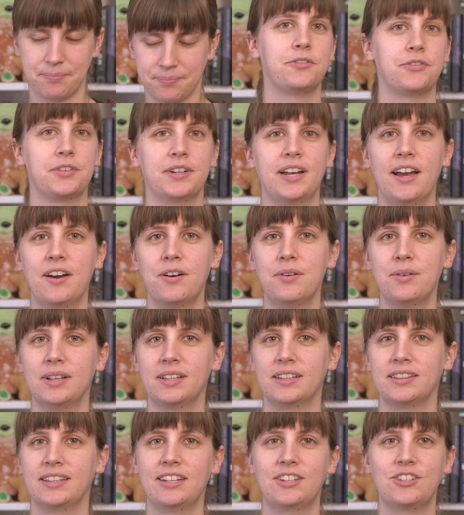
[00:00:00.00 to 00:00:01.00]
For now,
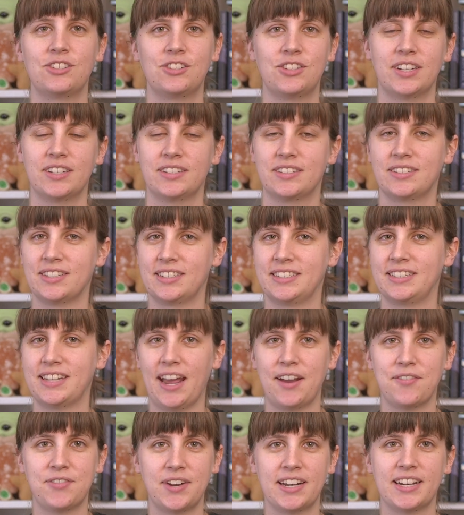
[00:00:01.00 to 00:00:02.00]
let's just
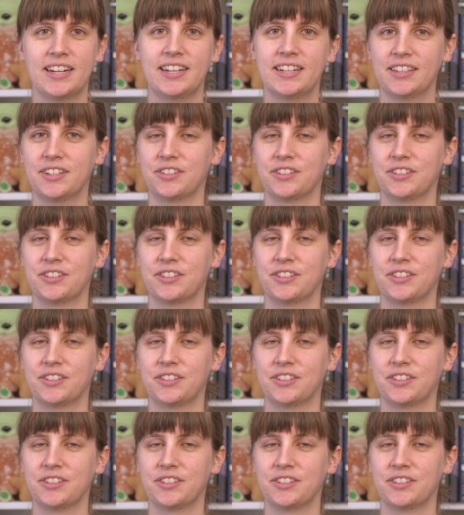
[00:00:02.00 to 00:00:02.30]
dive right in.